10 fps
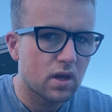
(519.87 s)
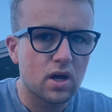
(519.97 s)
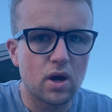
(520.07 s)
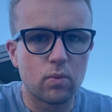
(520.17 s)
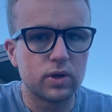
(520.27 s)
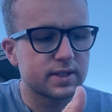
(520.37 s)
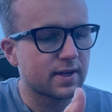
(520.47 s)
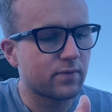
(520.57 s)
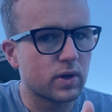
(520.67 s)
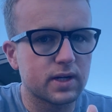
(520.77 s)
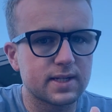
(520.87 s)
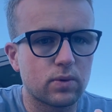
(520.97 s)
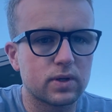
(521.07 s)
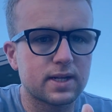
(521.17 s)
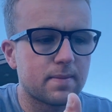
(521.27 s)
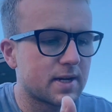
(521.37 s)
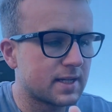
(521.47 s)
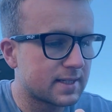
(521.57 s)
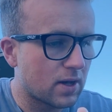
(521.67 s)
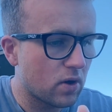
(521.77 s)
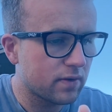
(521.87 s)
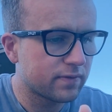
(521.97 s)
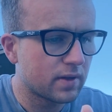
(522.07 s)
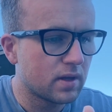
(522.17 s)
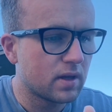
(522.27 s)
And once I've worked out what time I need to set off,